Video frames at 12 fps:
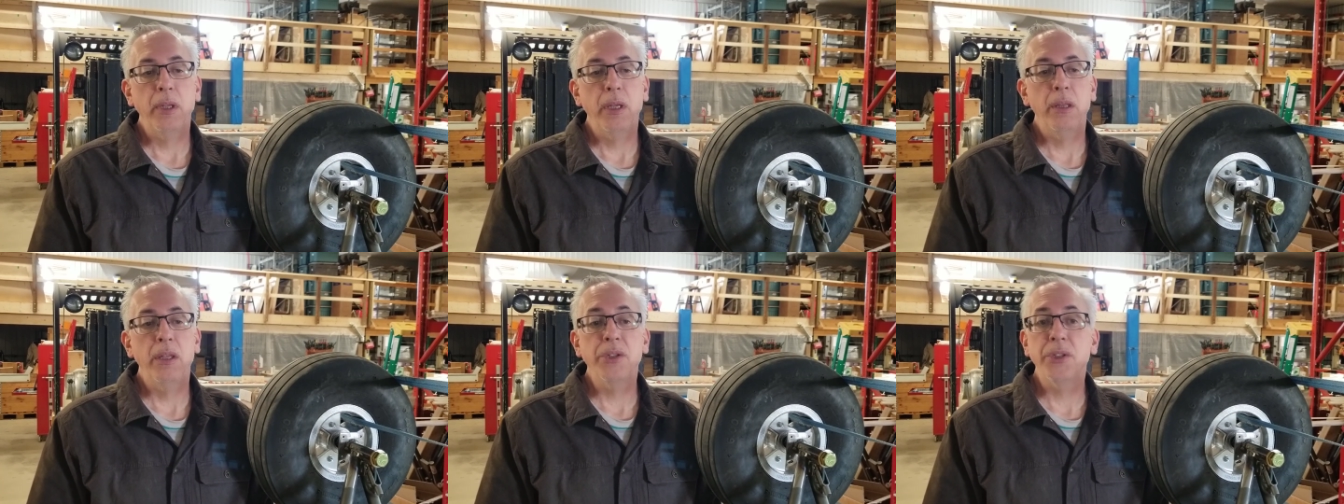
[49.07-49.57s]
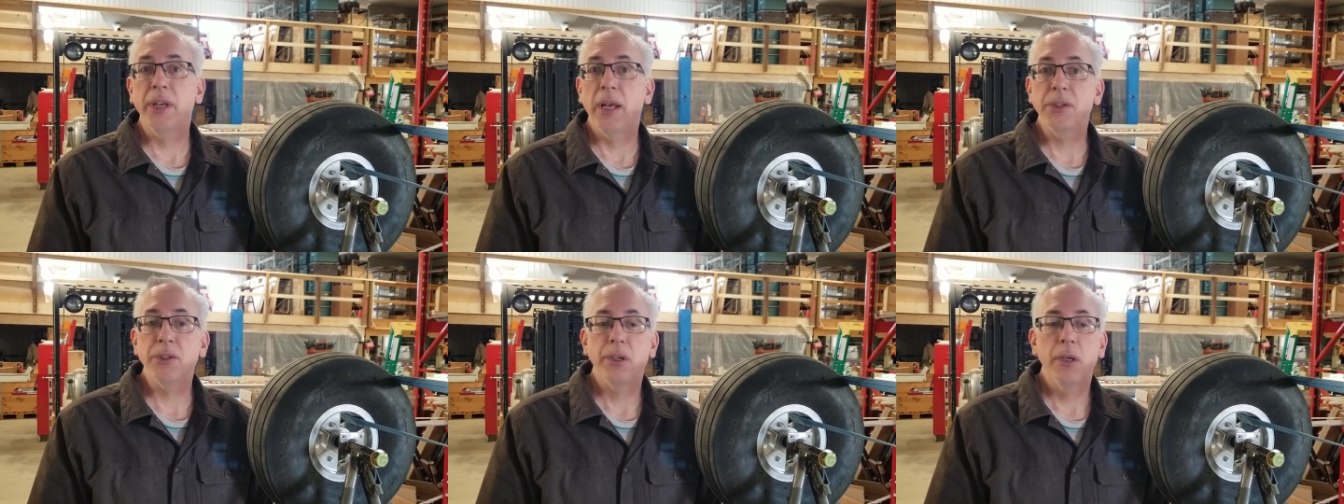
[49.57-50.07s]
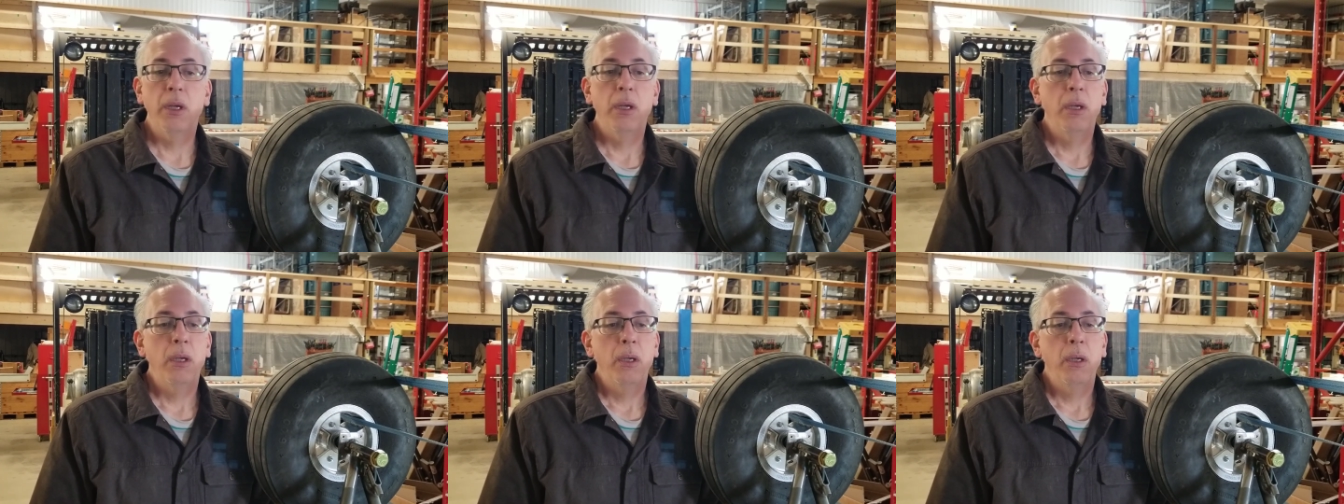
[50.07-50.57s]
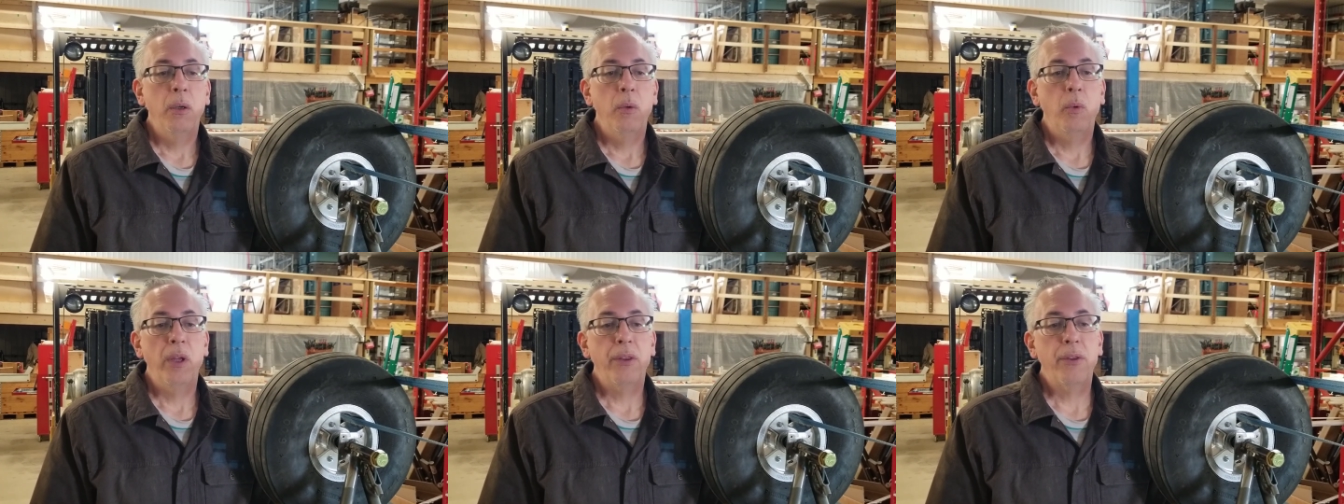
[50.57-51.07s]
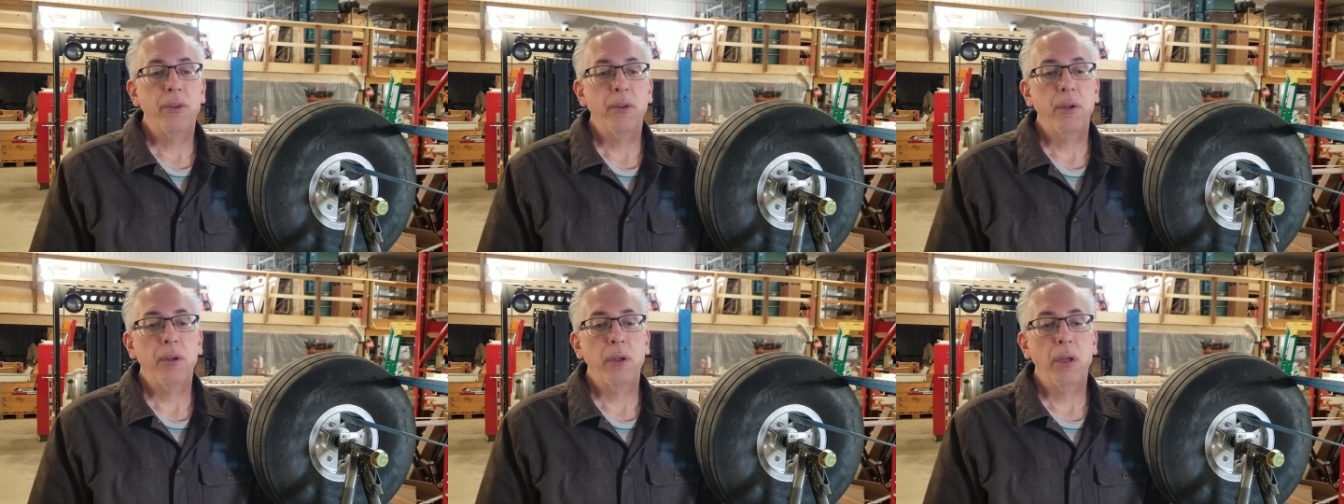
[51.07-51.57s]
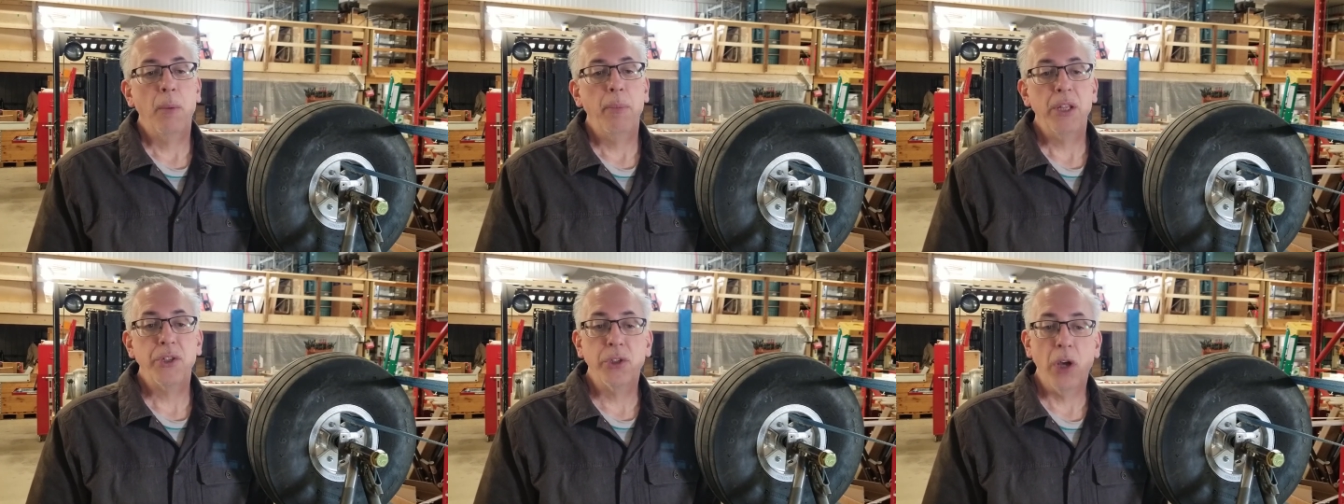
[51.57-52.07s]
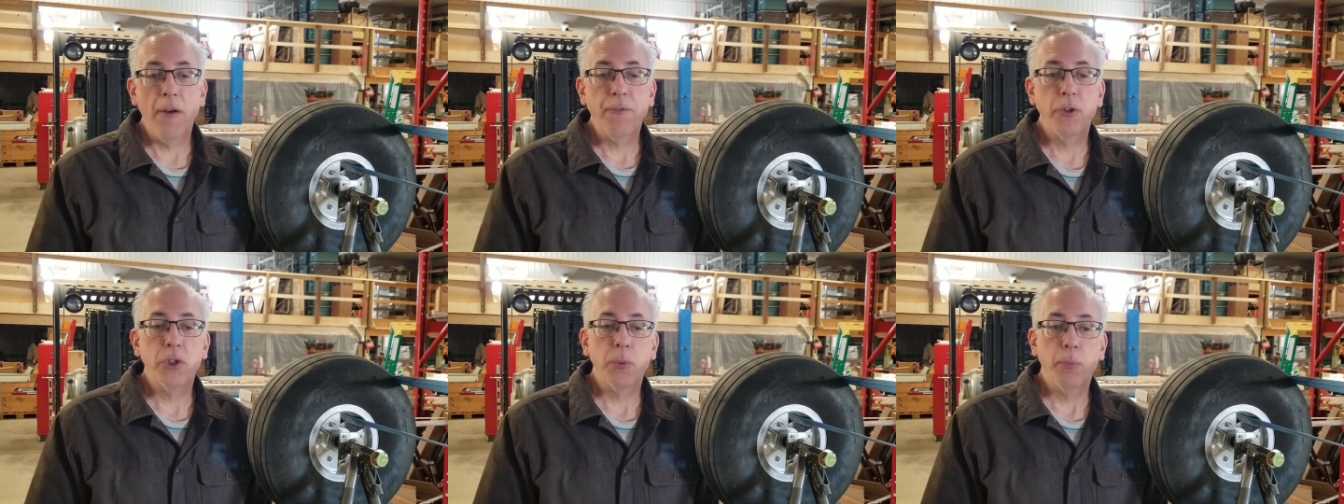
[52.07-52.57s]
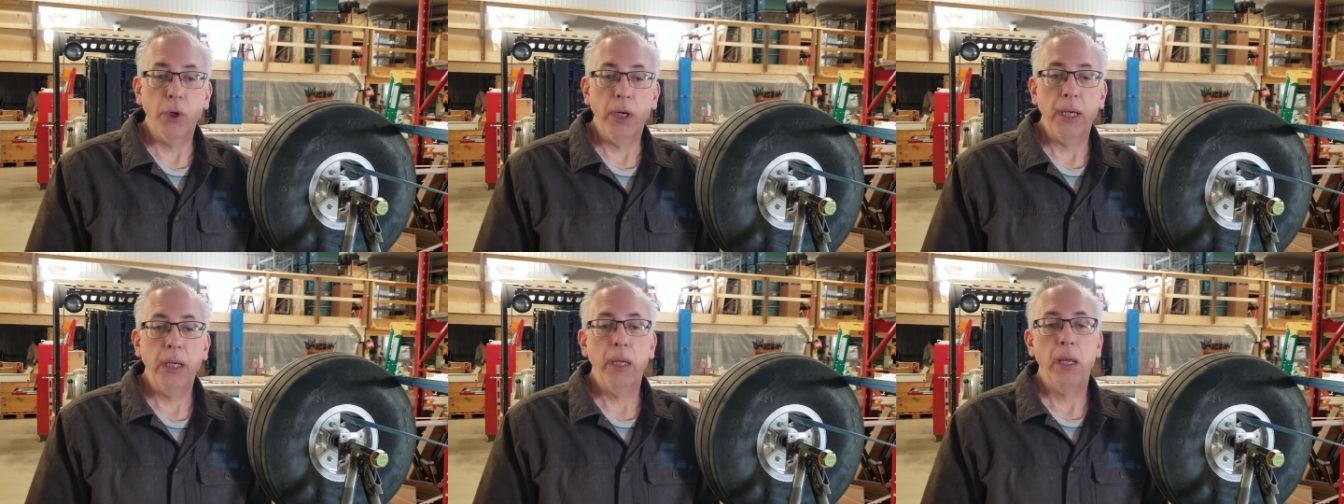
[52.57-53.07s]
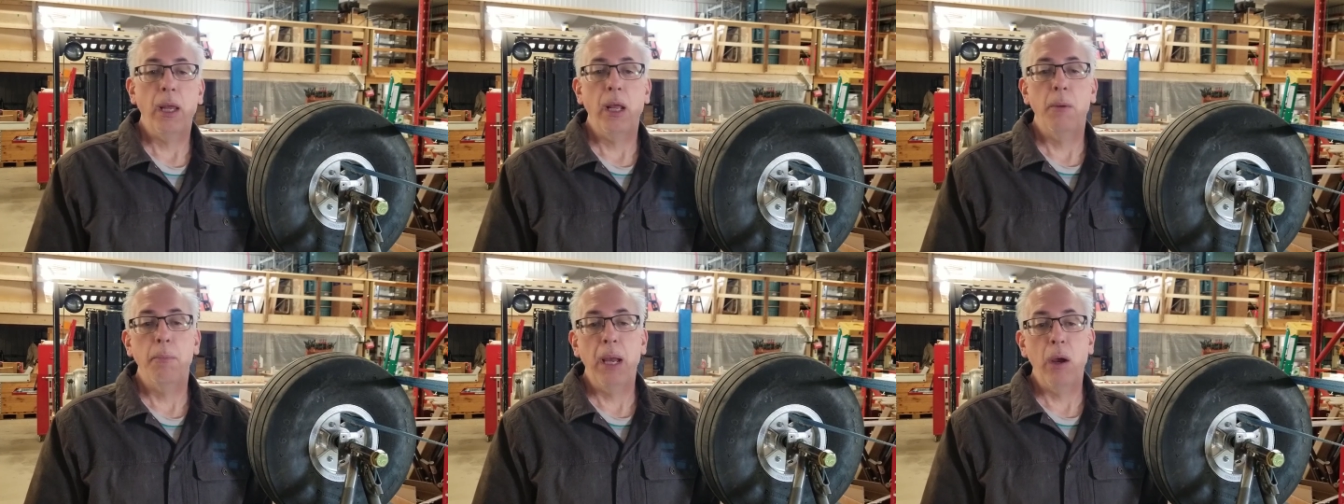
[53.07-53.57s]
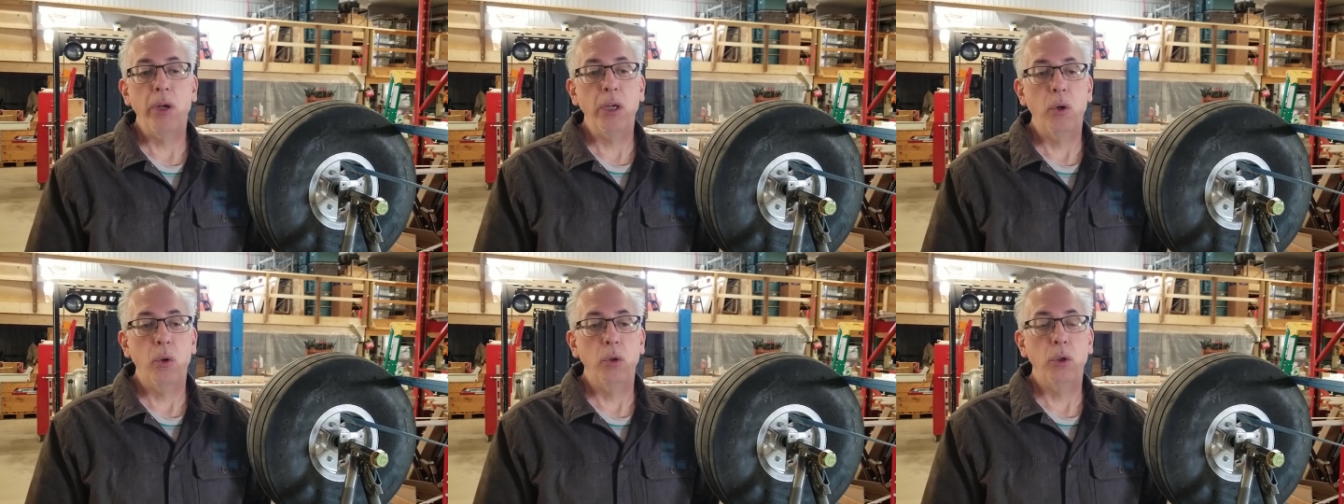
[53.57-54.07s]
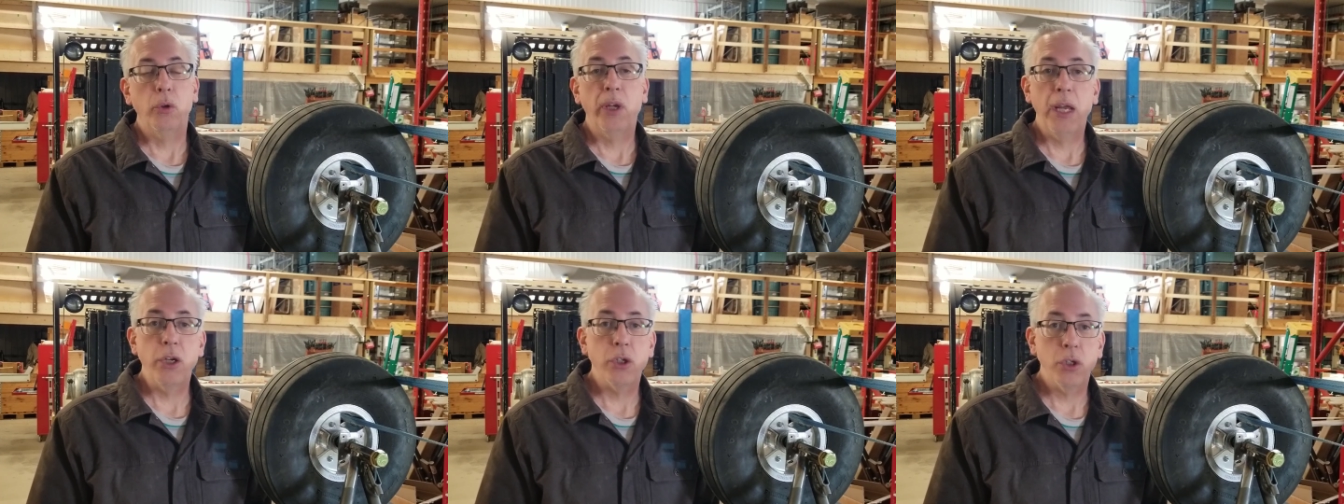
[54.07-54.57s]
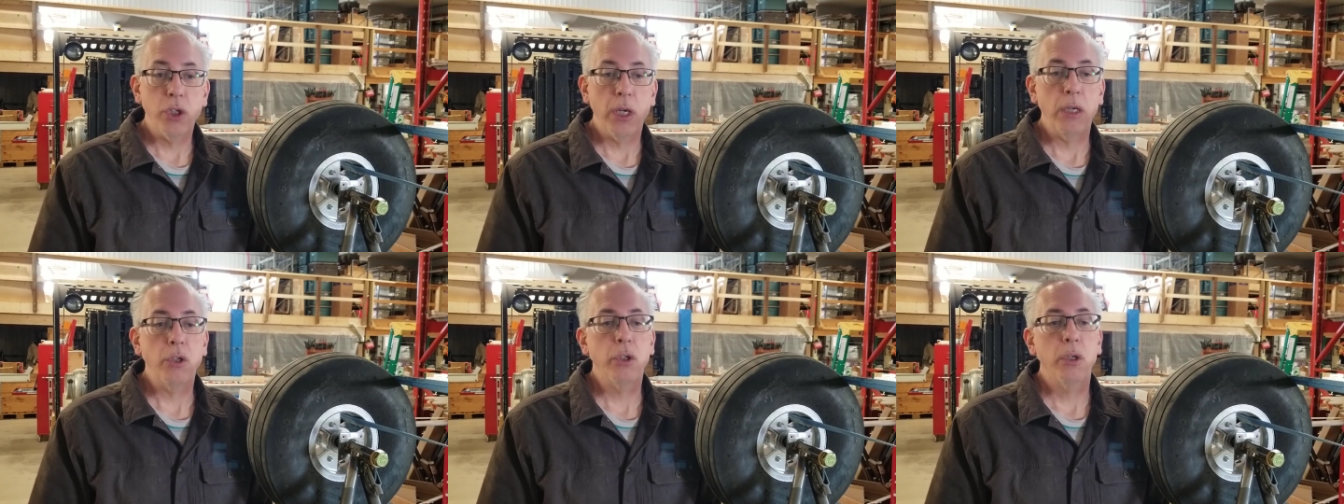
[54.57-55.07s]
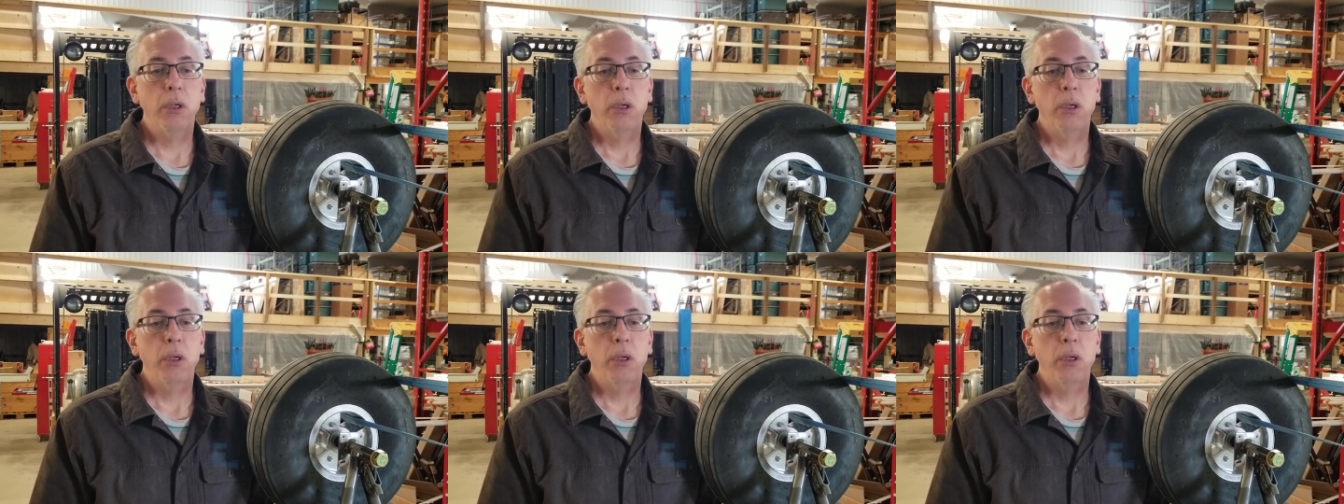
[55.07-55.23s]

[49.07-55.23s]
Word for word: In this test, with a bit softer spring and a mounting hole location change,